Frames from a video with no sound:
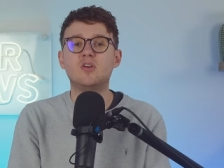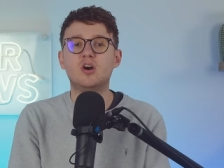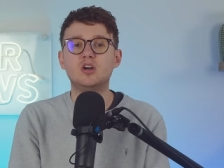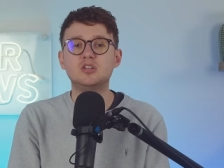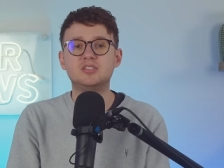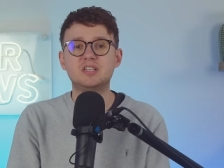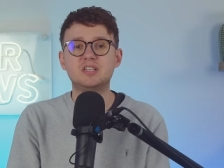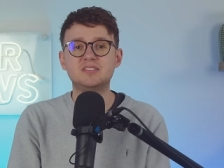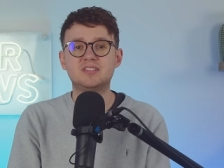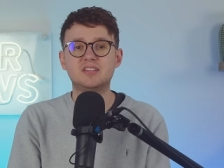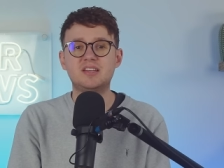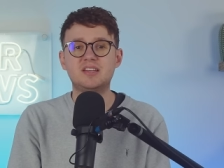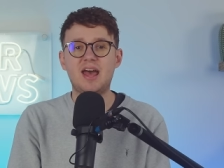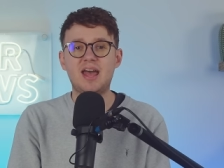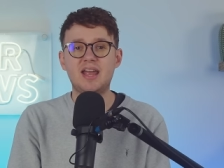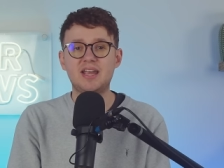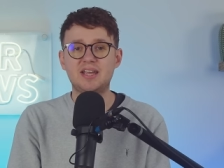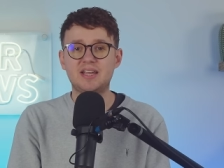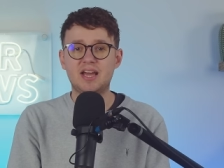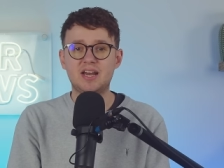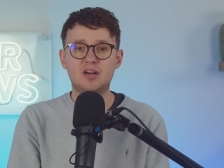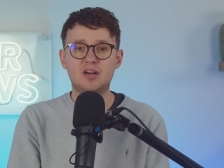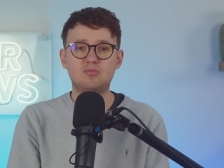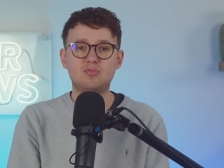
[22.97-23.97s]
voting
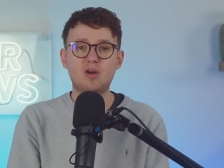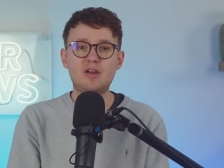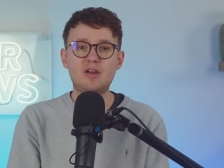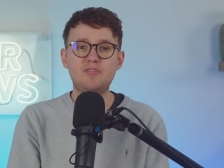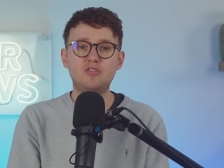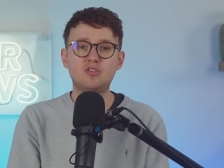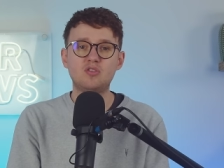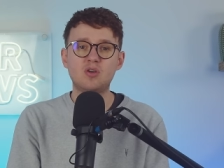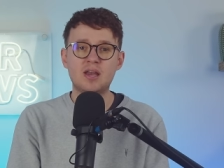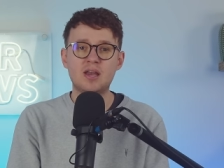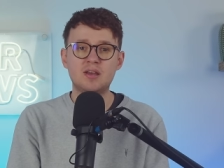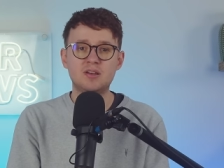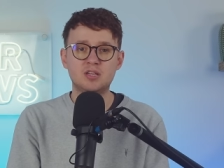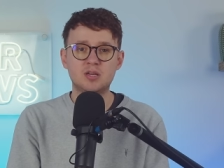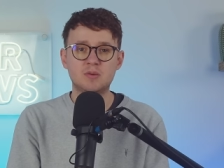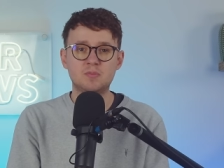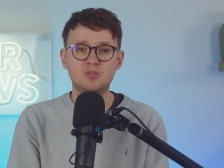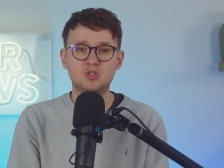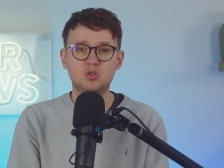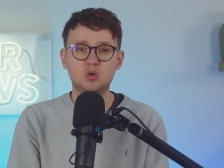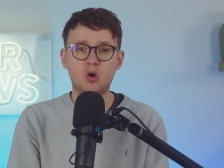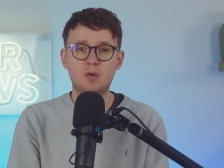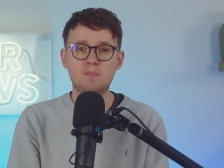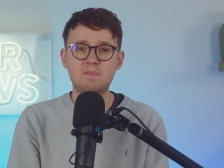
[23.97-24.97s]
today in a referendum
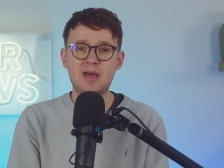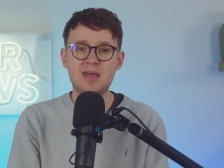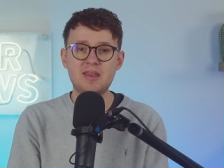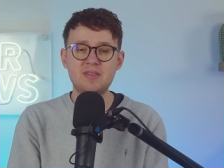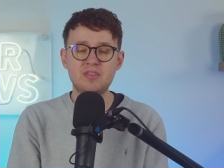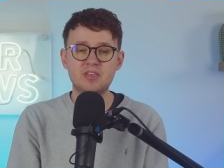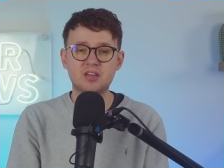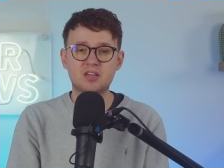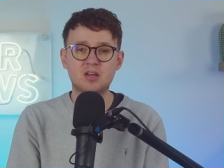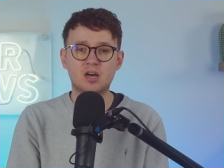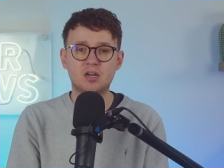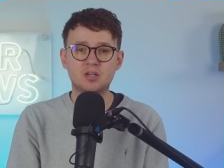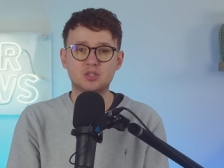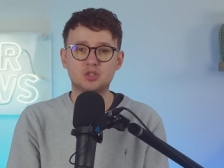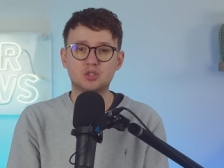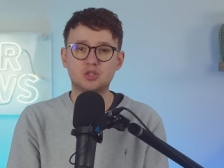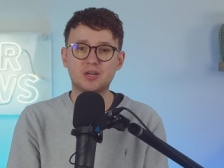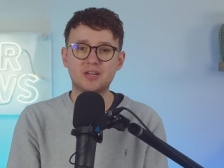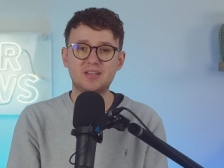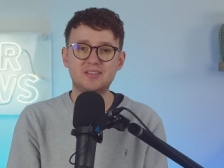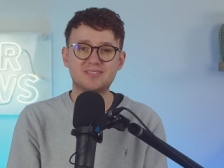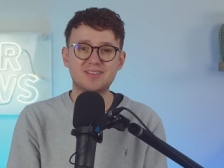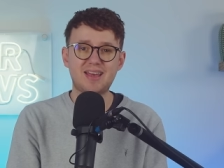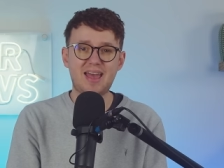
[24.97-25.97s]
to amend the
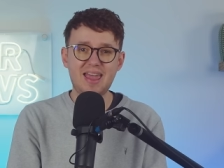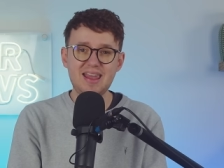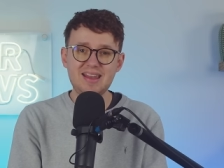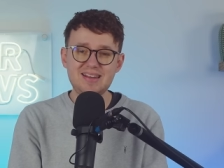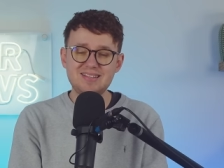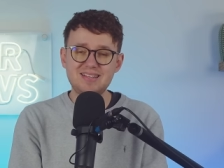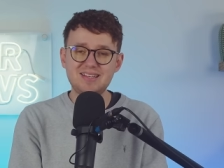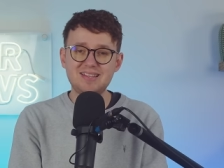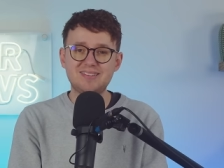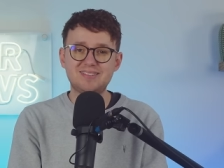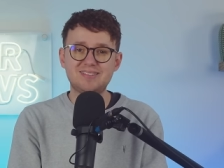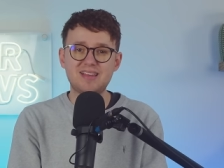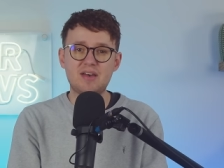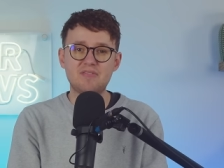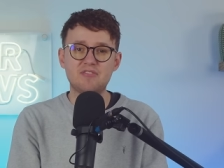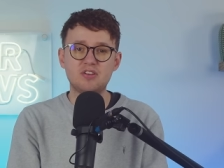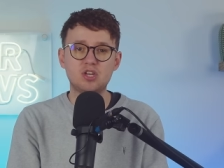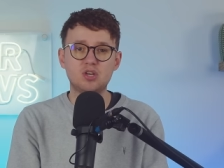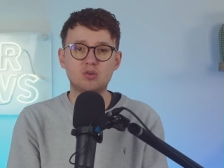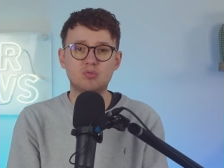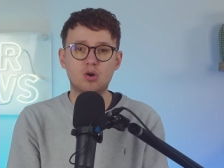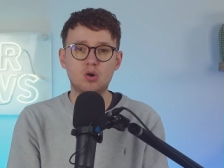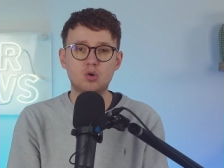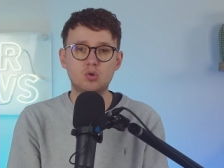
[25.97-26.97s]
country's 87
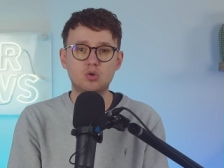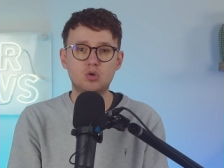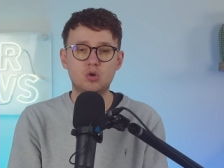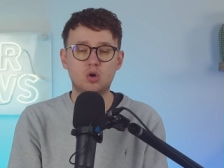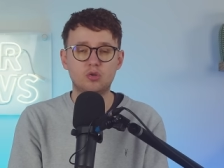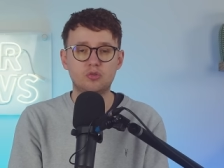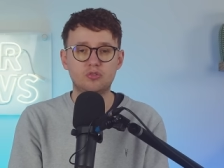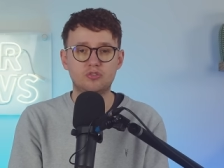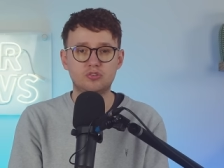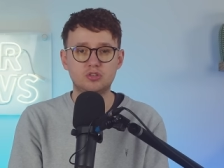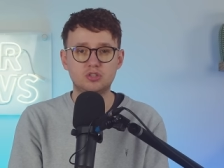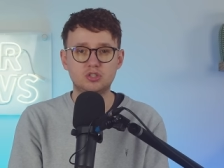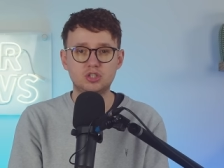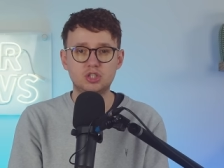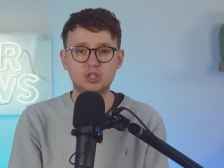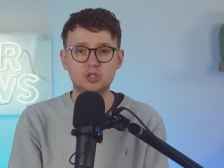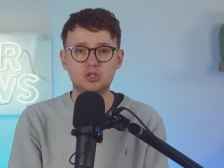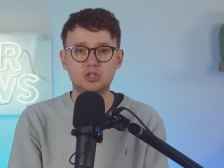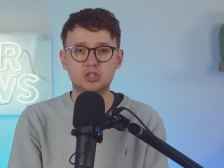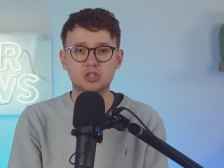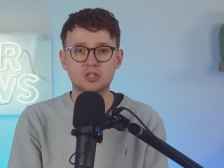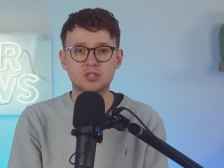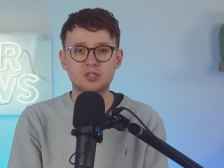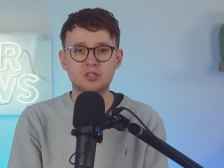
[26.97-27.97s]
year old
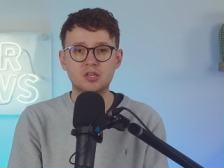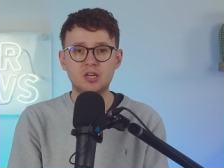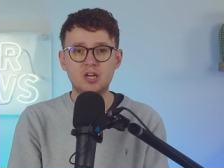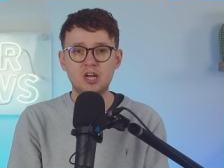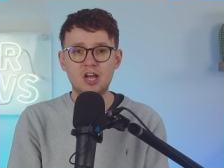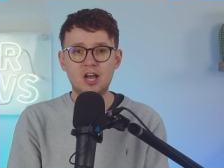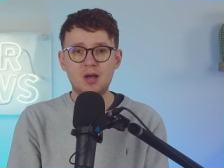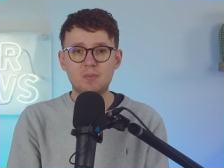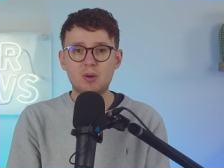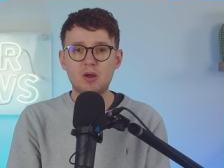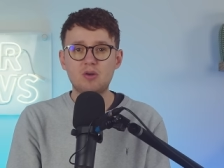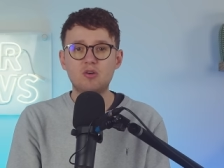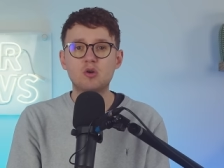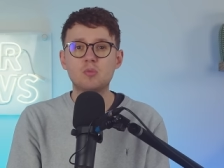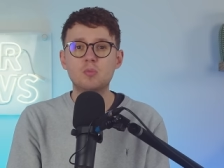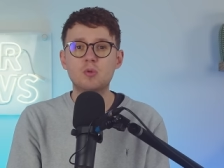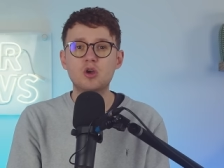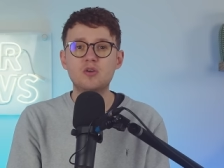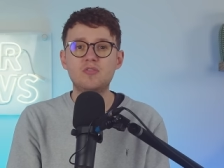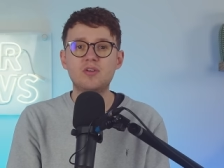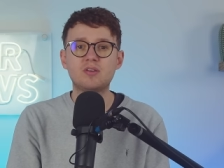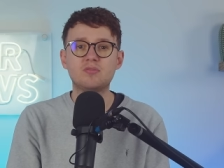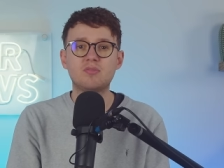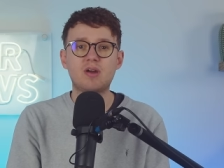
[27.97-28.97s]
constitution by
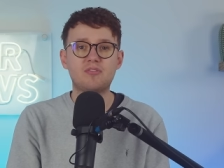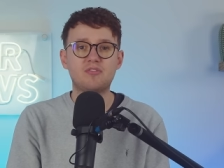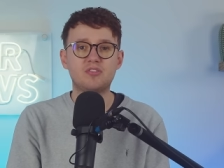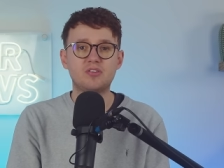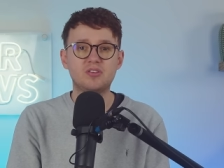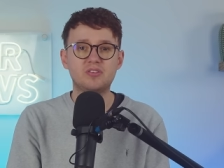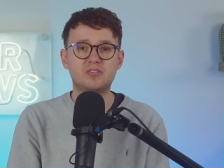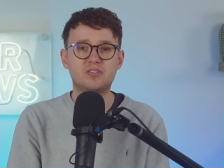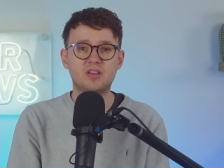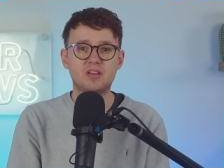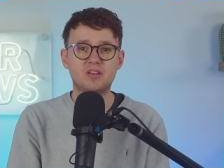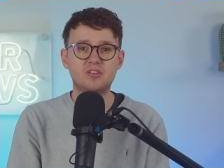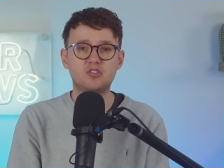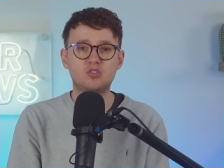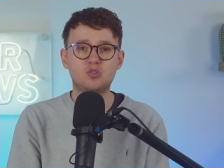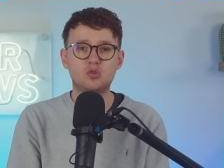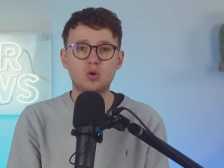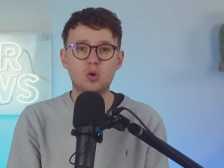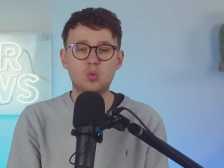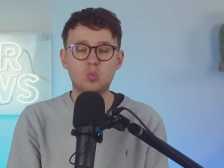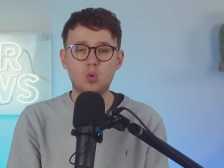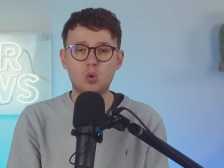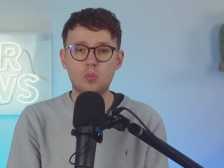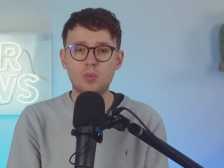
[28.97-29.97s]
removing references to
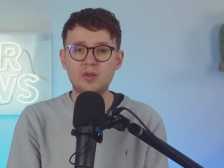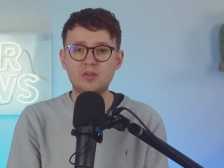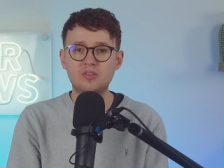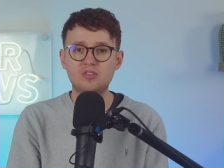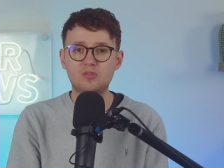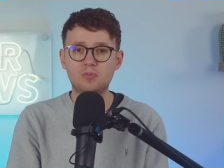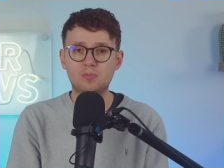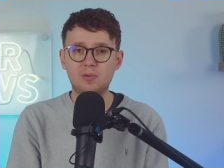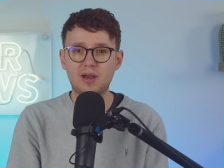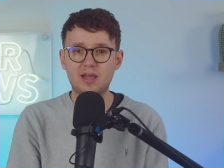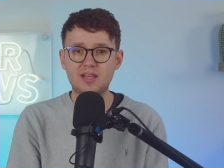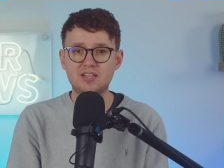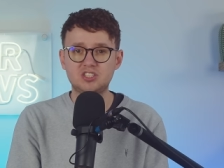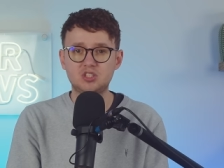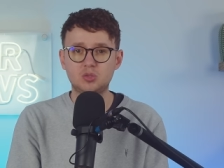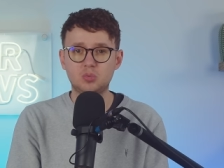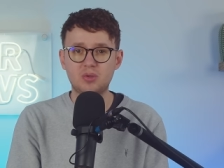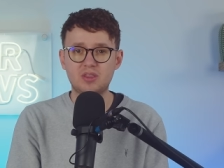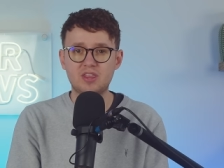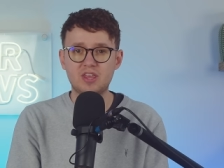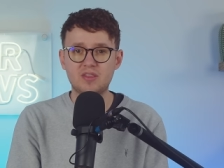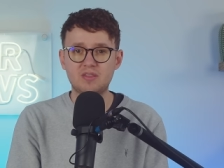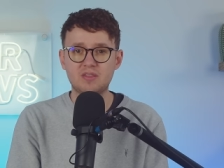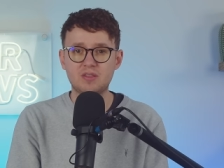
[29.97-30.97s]
a woman's place
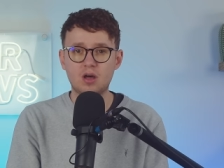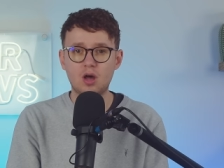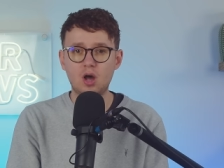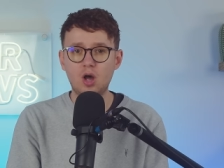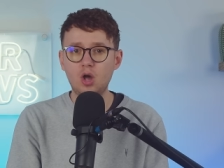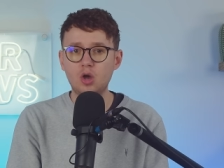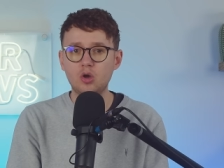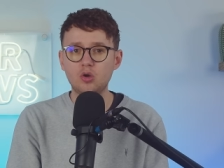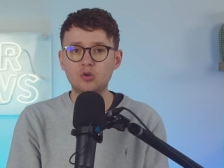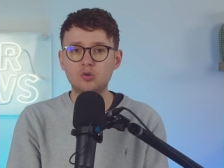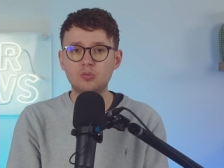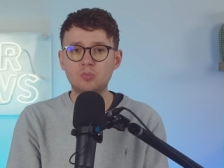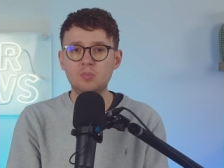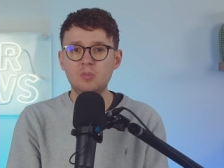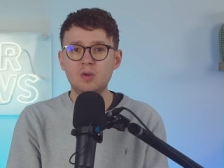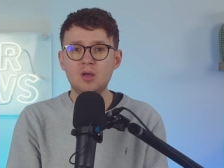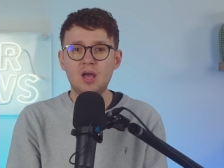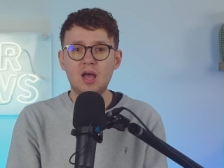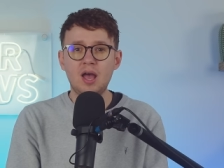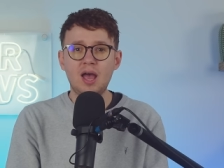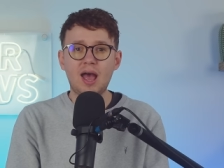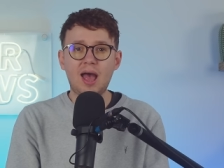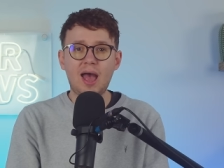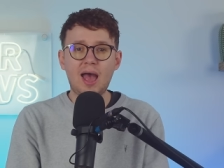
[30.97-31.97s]
within the home
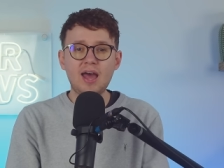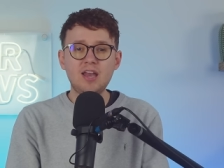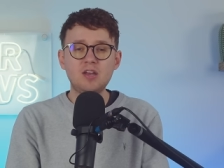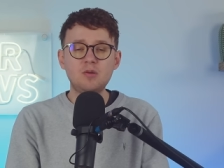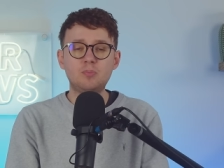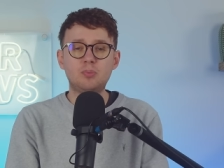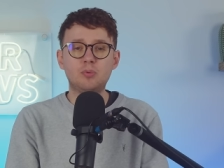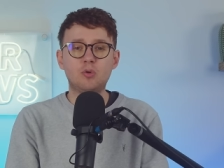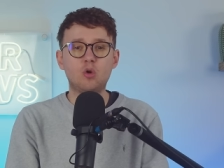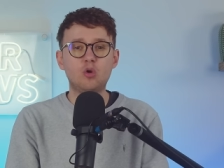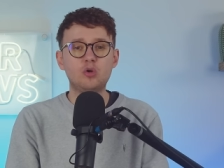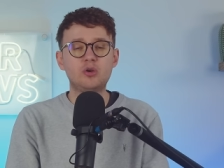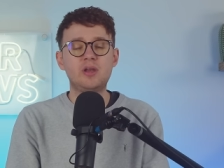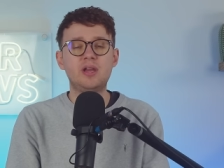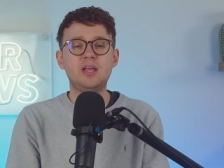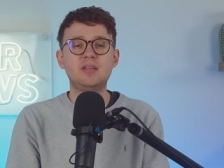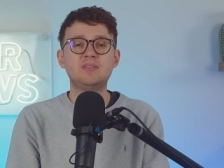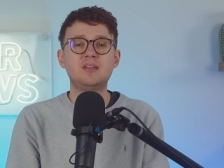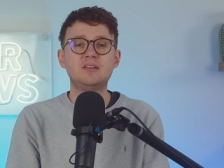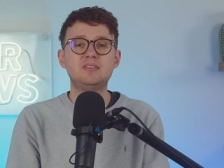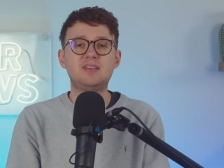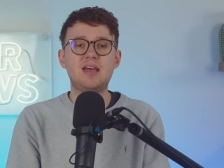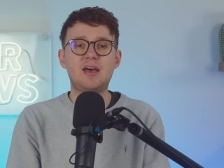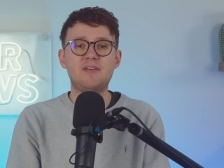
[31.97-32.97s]
and broadening
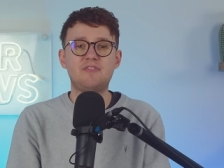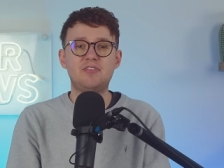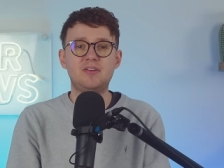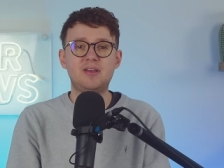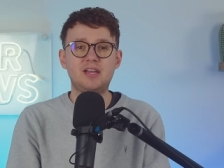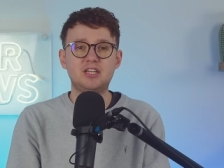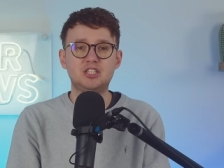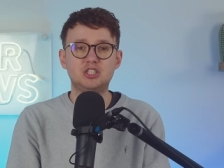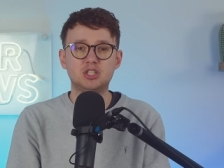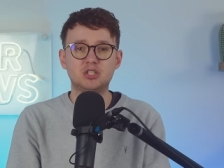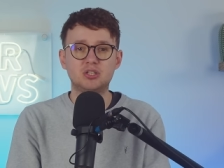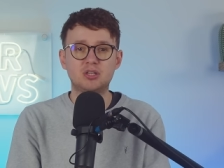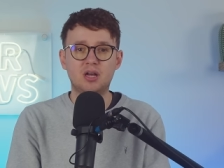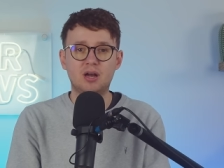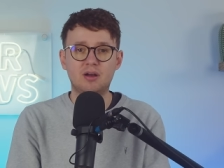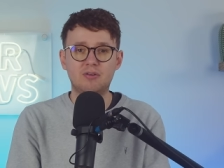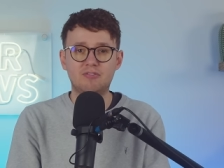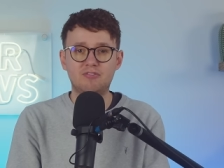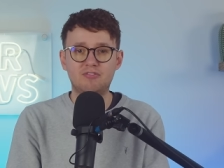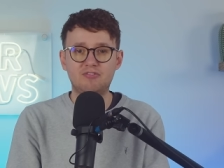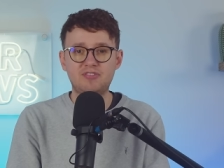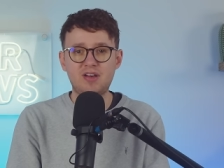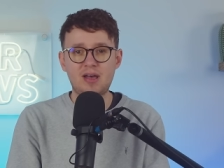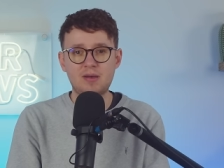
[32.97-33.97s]
the definition of
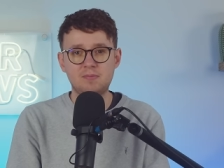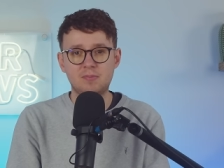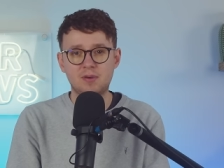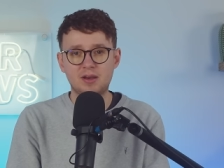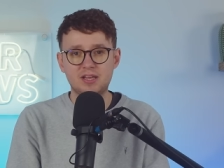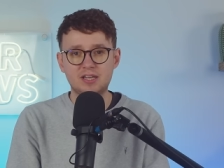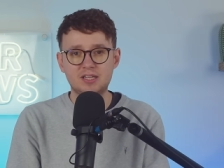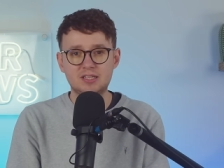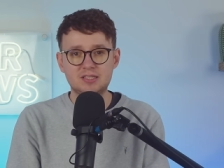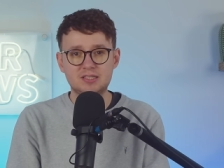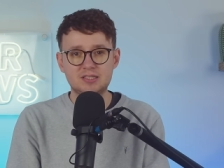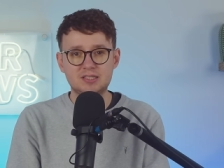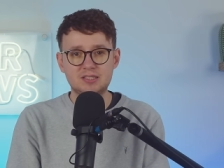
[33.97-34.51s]
family.